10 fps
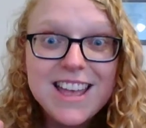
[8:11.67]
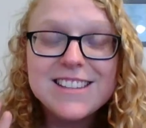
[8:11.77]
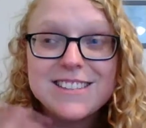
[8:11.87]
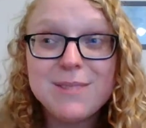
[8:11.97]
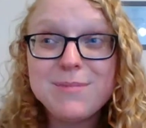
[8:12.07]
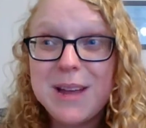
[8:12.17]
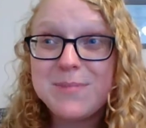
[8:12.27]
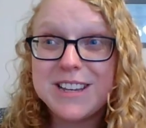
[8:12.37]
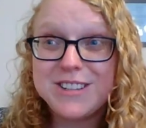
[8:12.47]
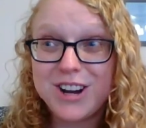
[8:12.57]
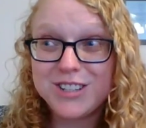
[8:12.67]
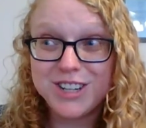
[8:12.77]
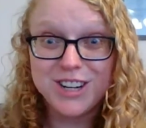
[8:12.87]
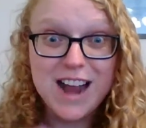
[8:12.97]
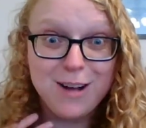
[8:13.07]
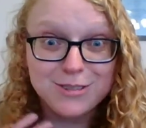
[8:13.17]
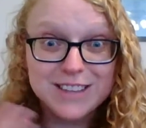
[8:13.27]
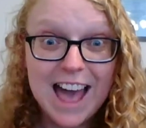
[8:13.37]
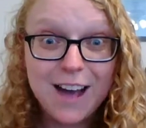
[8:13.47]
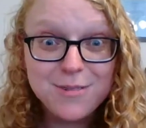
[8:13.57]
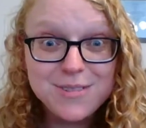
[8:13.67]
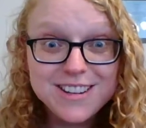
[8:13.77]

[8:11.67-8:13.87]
Sometimes I talk to her out loud.